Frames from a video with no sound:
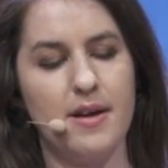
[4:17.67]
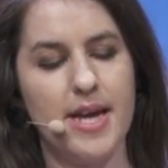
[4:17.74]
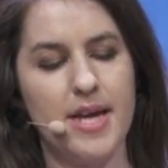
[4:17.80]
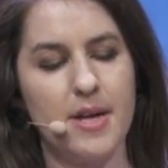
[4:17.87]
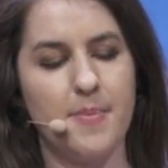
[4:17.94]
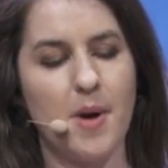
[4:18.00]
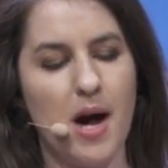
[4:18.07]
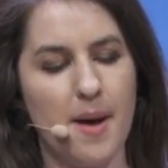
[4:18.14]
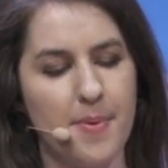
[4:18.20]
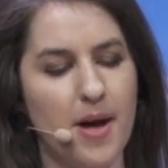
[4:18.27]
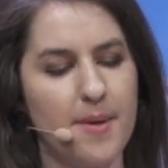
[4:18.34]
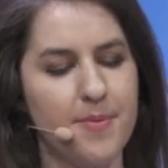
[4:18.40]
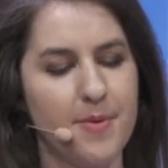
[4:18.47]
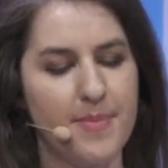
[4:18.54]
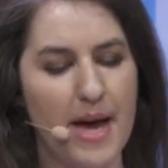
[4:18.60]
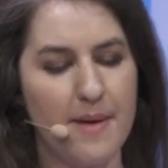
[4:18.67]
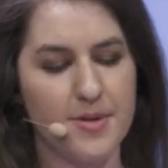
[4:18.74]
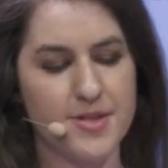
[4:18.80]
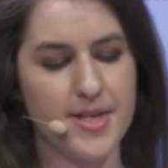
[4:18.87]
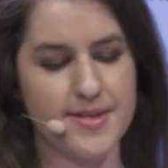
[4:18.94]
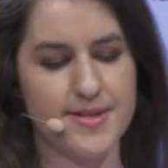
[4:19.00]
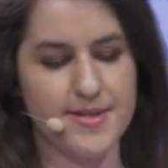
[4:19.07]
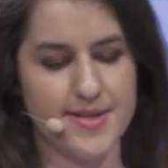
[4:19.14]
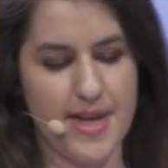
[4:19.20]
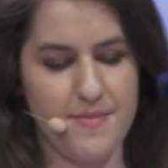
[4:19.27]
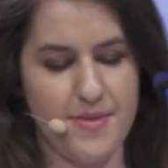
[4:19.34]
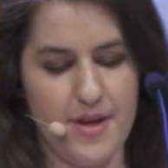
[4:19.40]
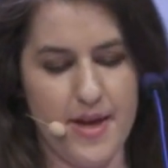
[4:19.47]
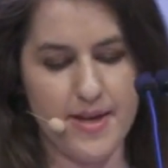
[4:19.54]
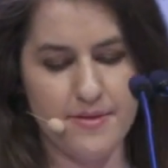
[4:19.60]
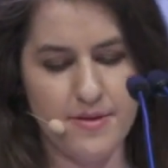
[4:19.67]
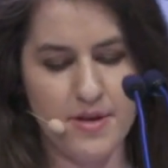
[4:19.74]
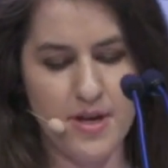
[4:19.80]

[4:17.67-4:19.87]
in a pop-up. Babbel does the same thing.